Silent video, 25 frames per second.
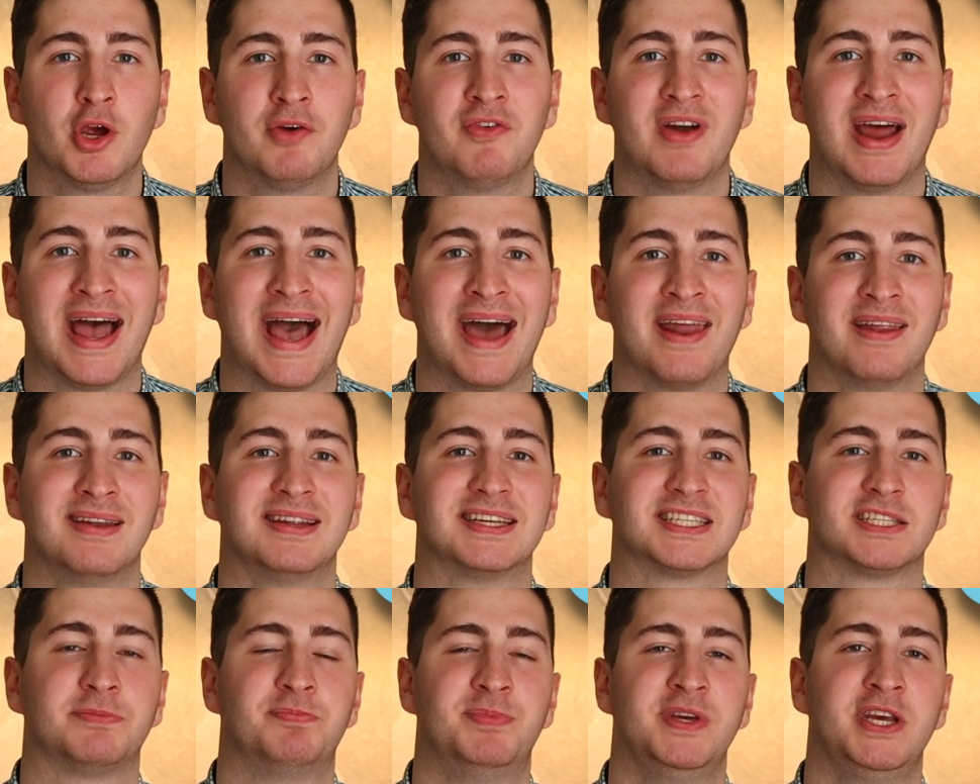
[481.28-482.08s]
you ever had
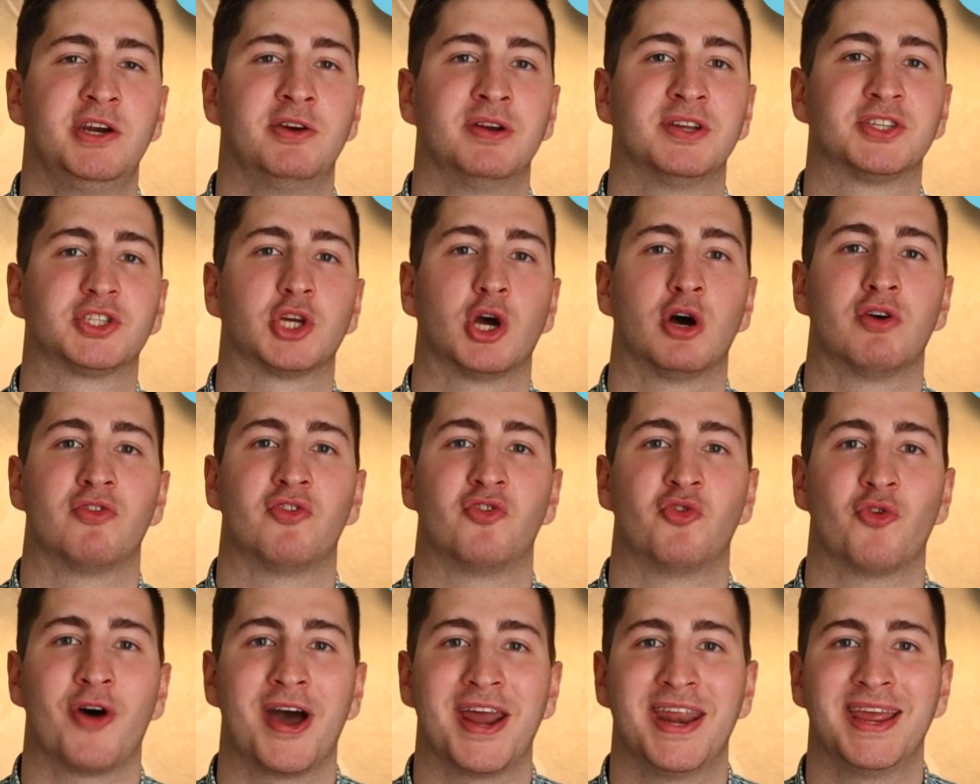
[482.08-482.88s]
an experience
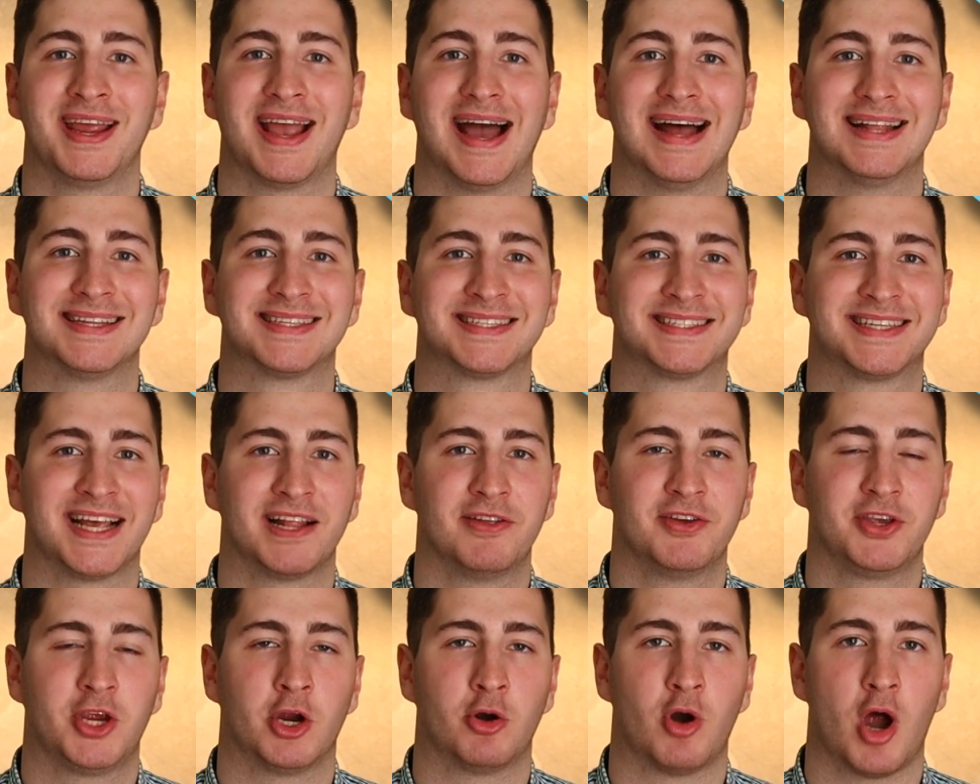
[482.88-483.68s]
of writing and
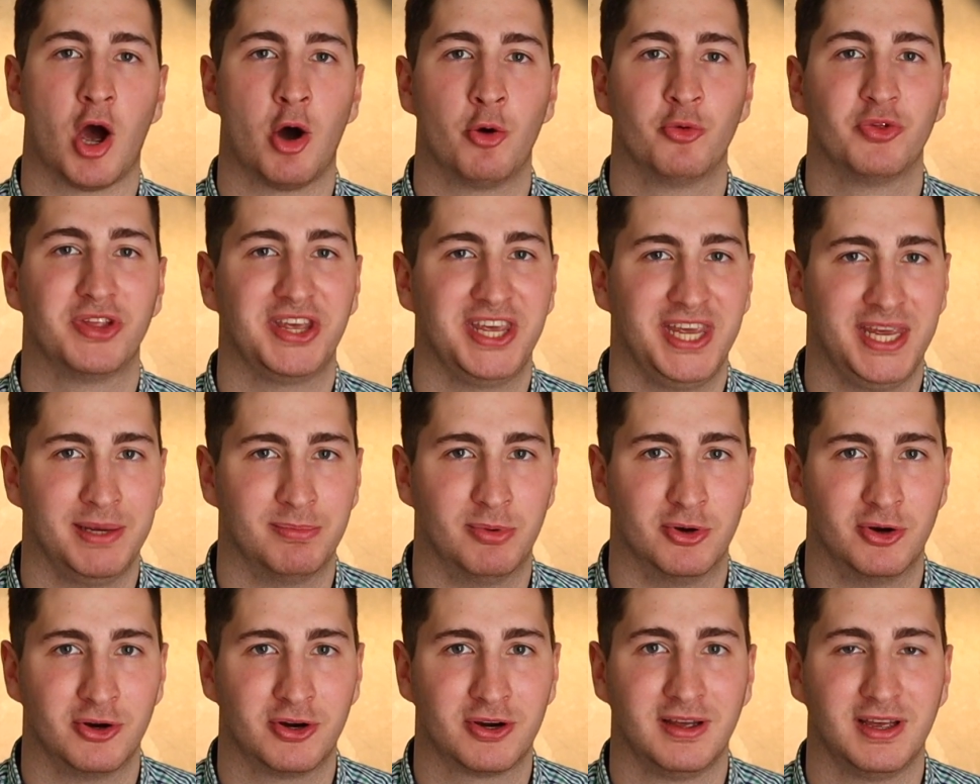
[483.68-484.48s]
selling your own
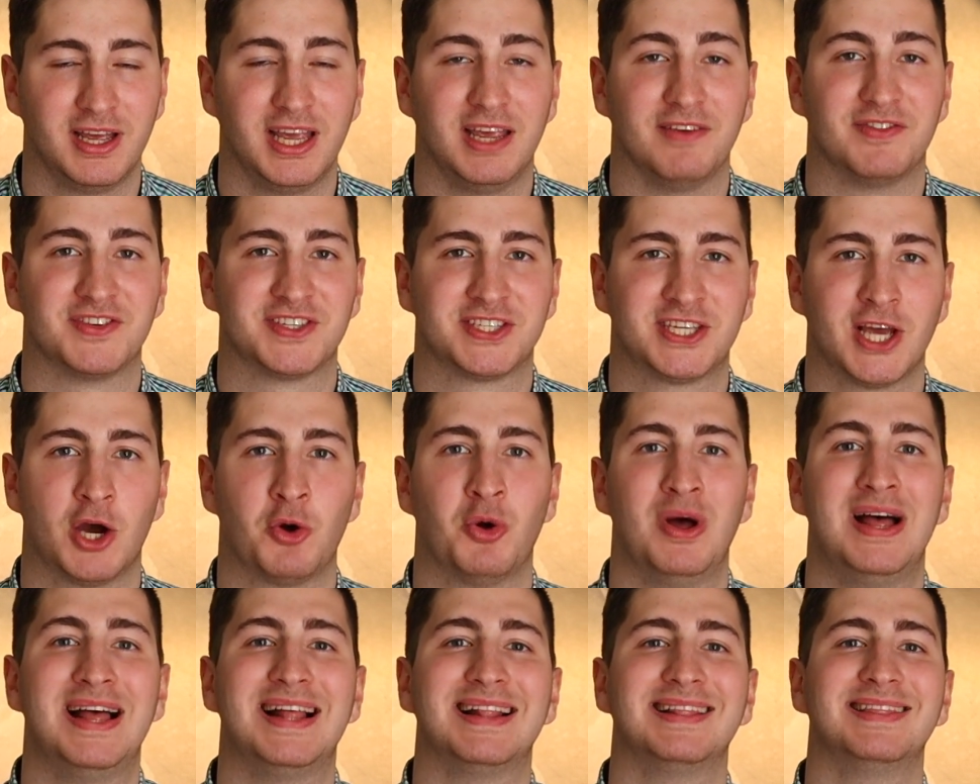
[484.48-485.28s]
ebook? If
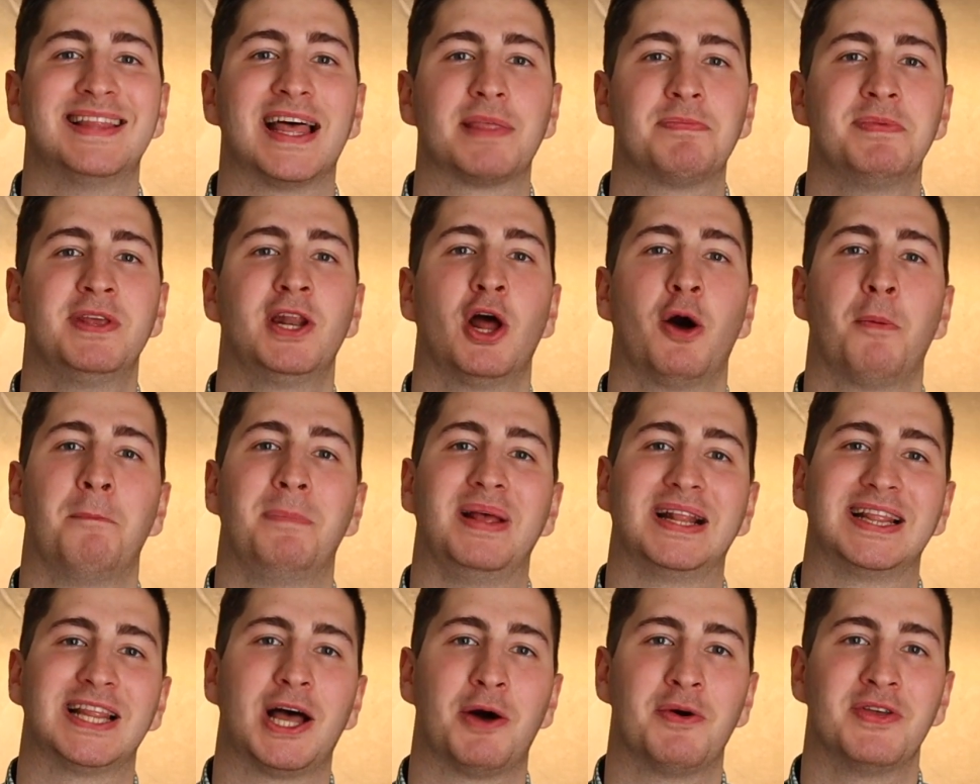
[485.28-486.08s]
so, let me know
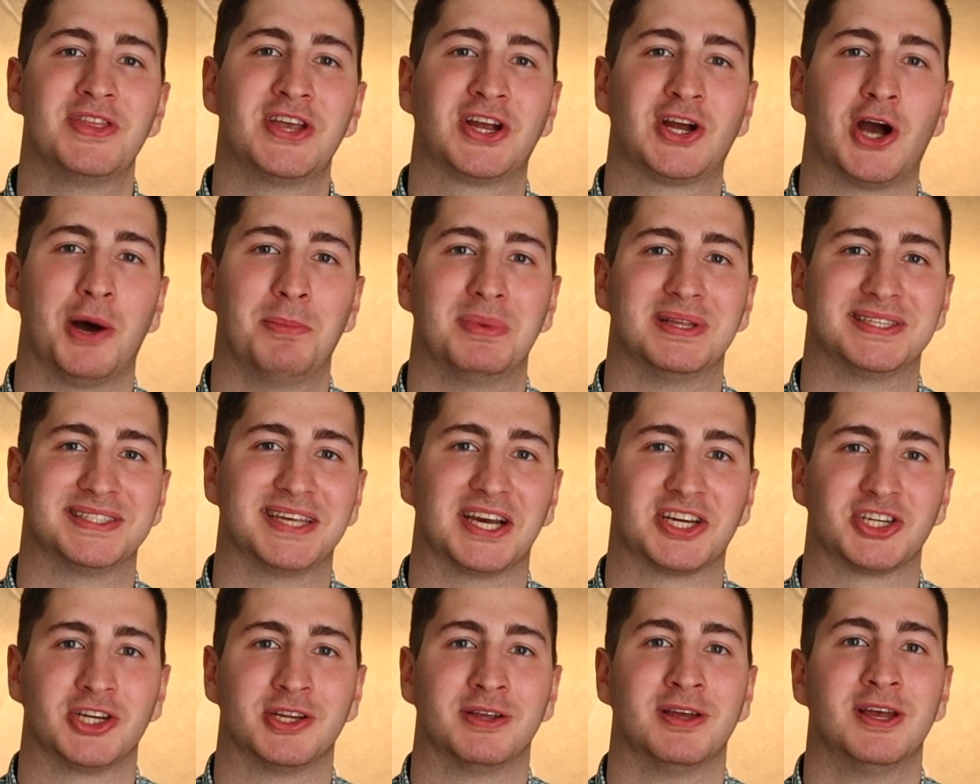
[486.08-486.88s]
below in the comment
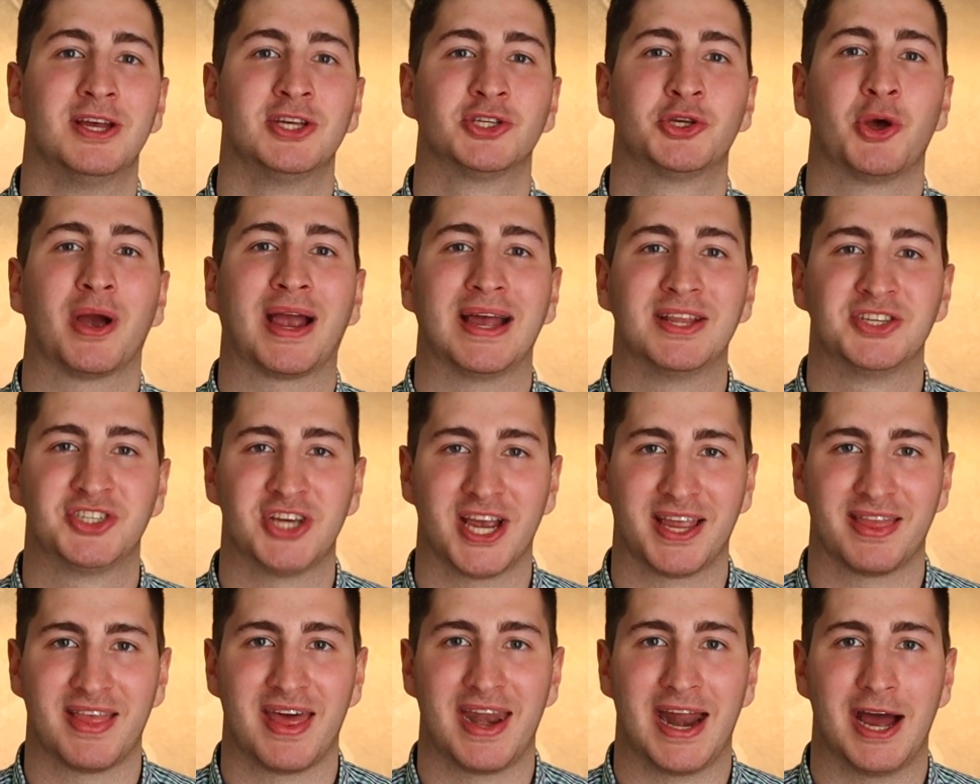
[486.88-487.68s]
section so I can
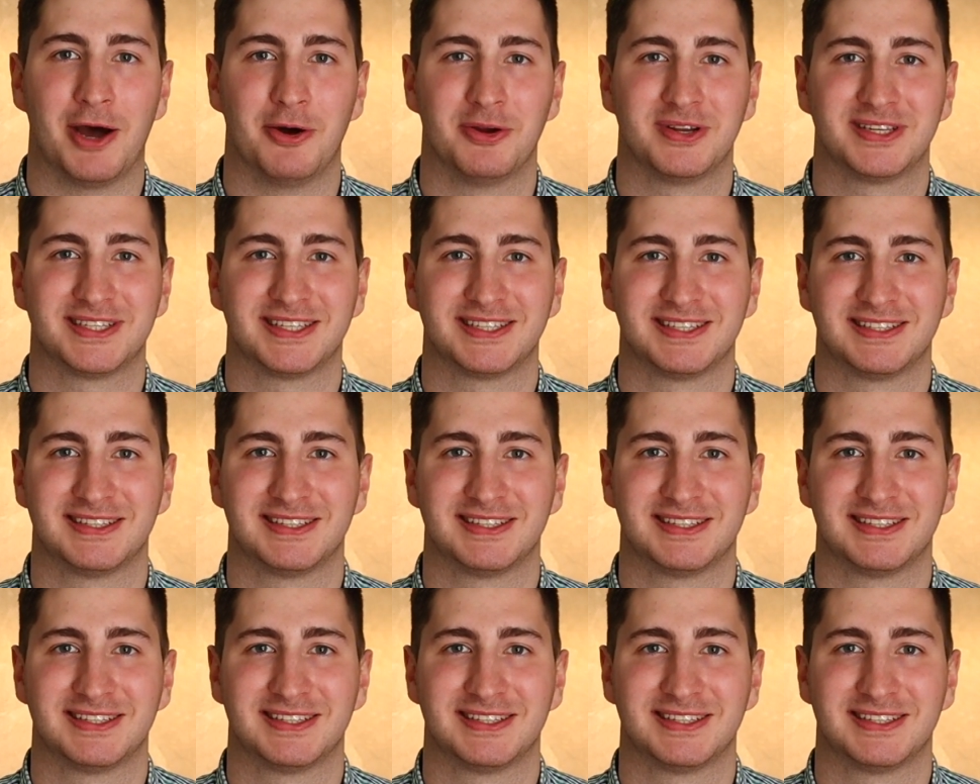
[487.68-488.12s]
check that out.